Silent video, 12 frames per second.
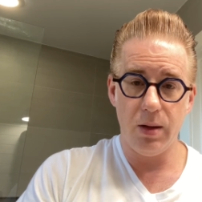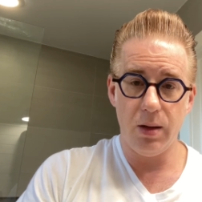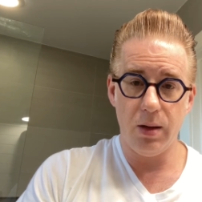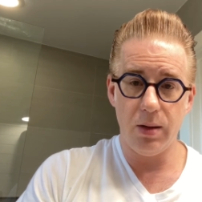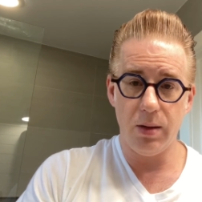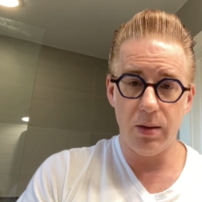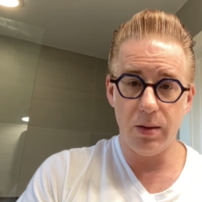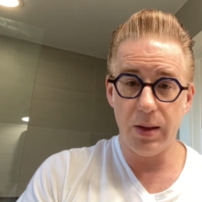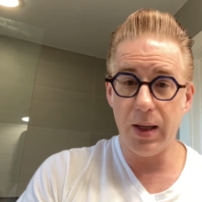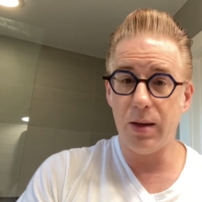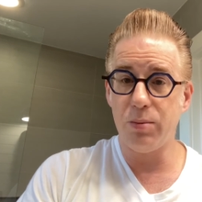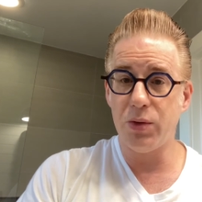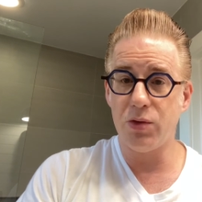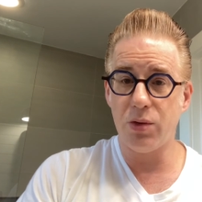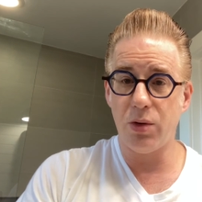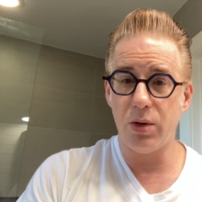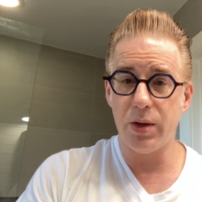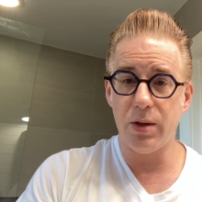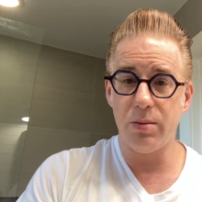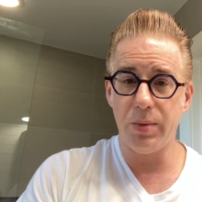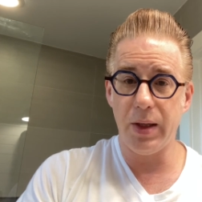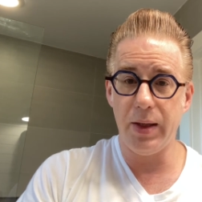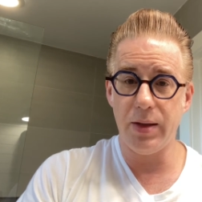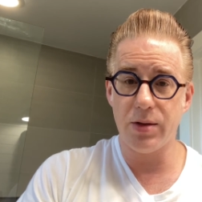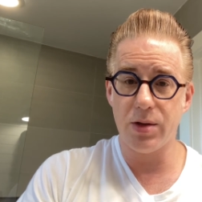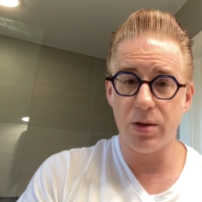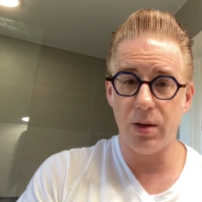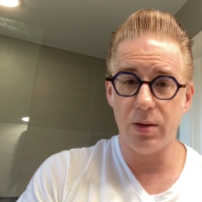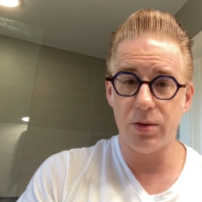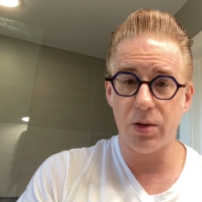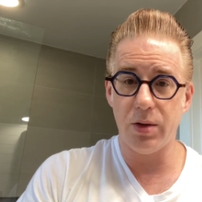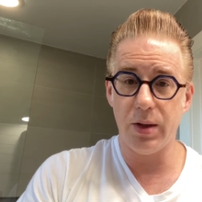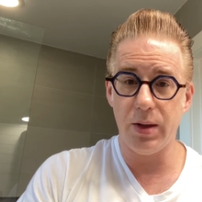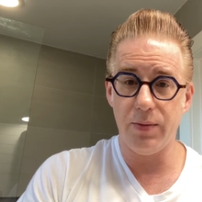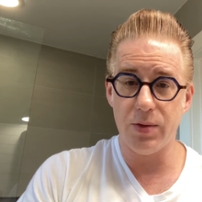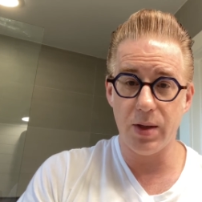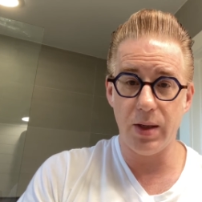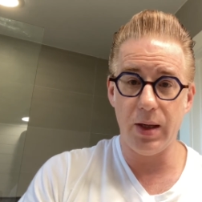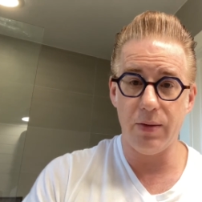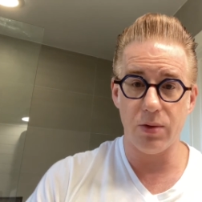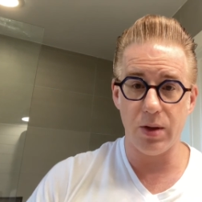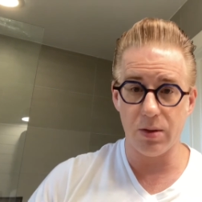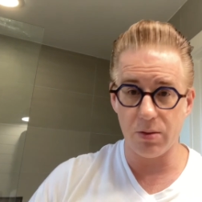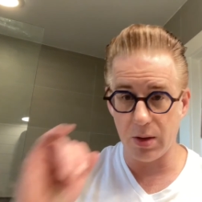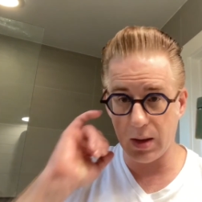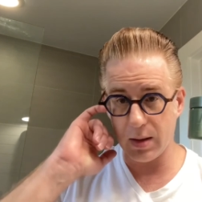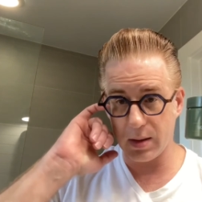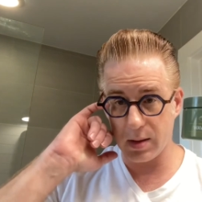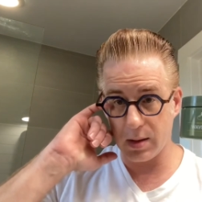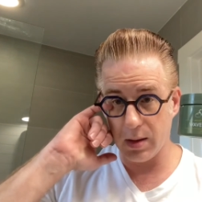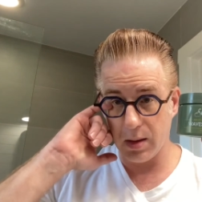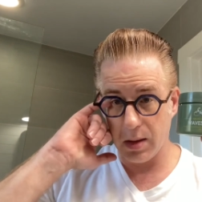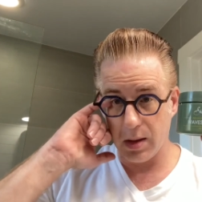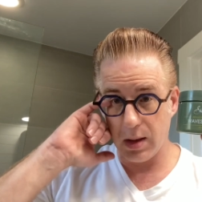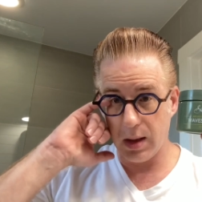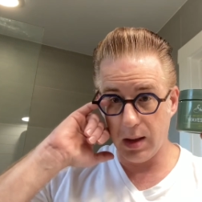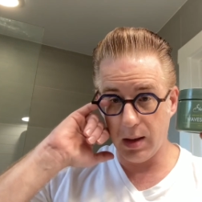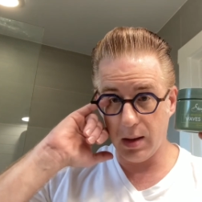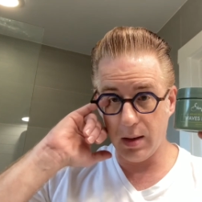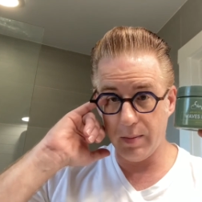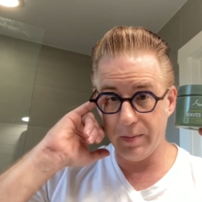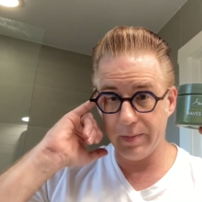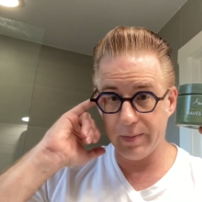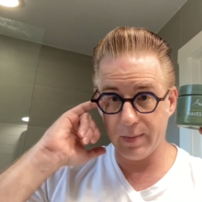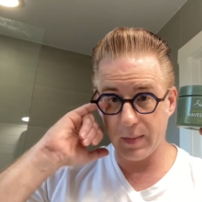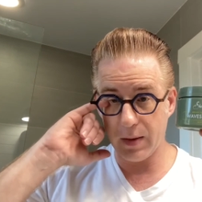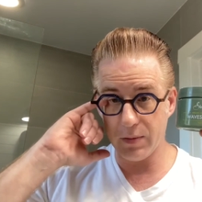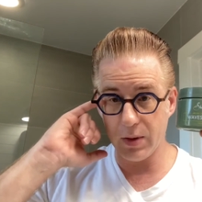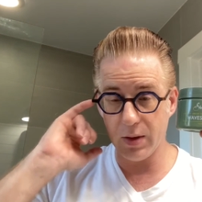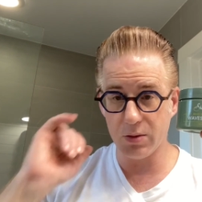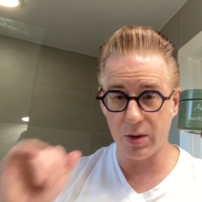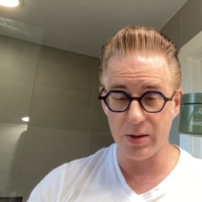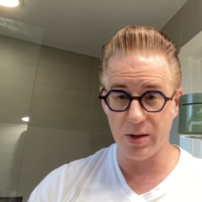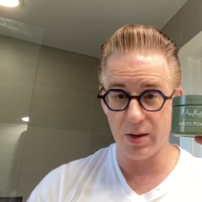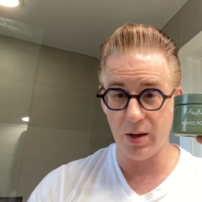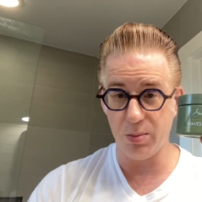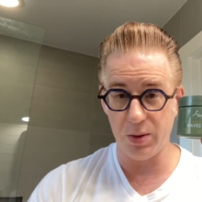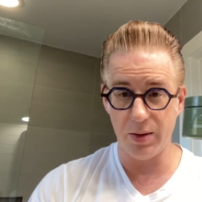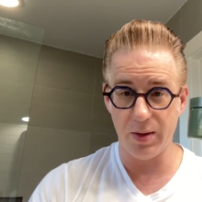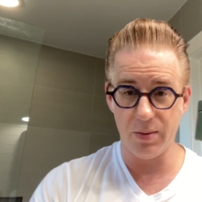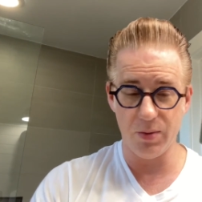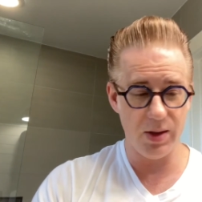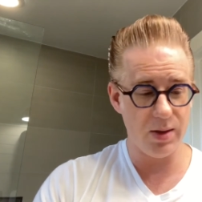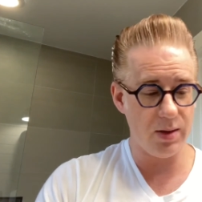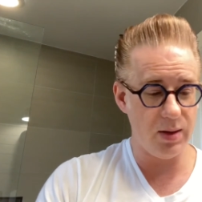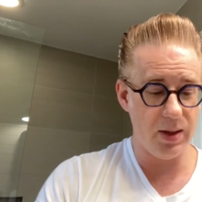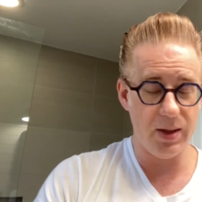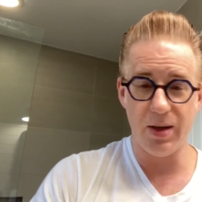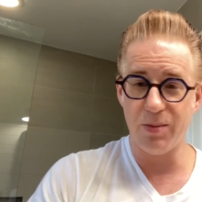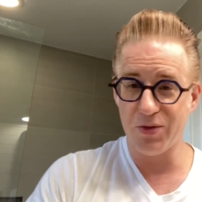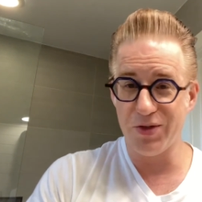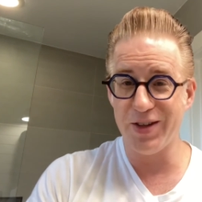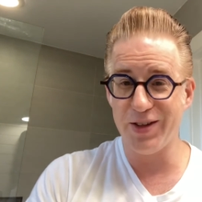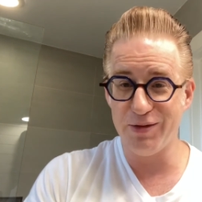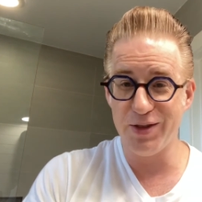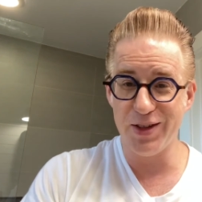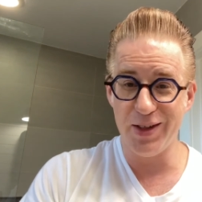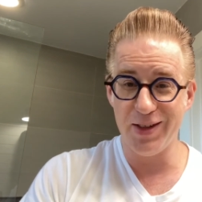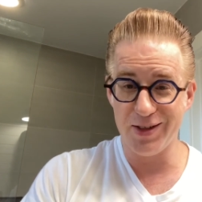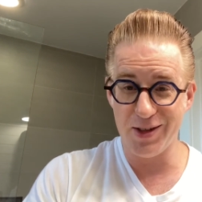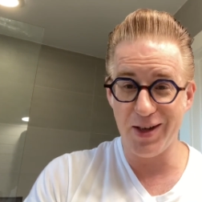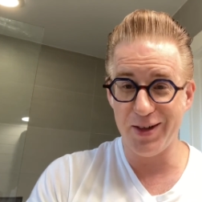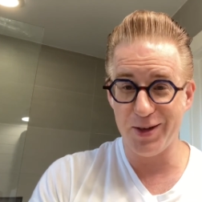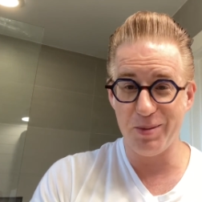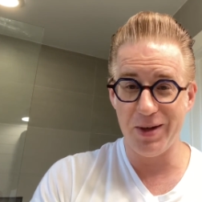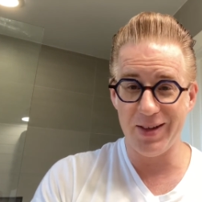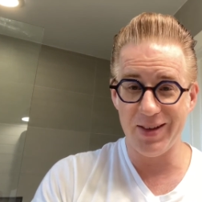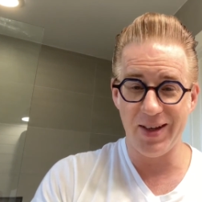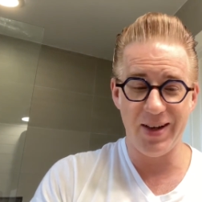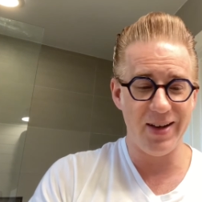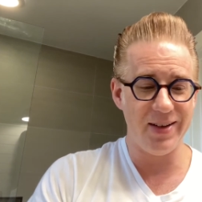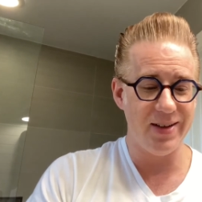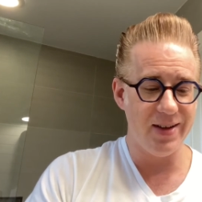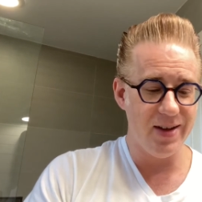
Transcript: uh, non-petroleum based alternatives that I've run across. Um, run across a couple of them recently and I'm really, really excited about that.